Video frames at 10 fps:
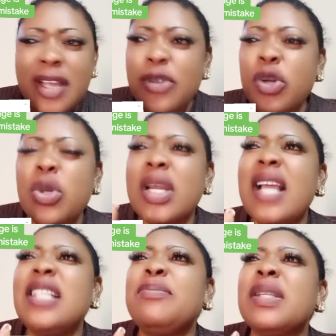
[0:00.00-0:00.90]
Do you know
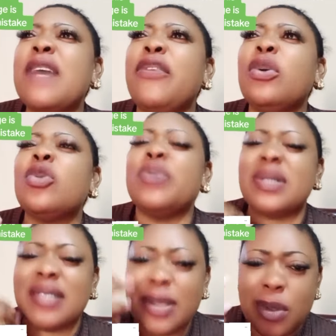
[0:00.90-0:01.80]
that it's better for you to be
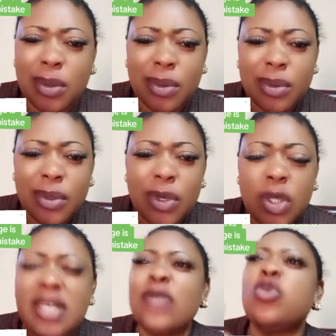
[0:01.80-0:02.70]
single
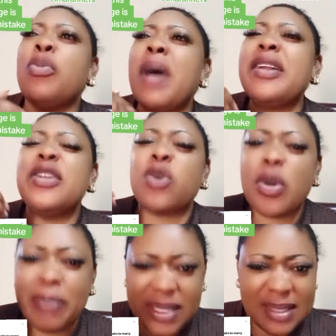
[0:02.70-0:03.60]
than to marry the
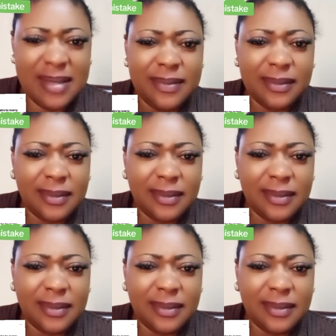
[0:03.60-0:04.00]
wrong person?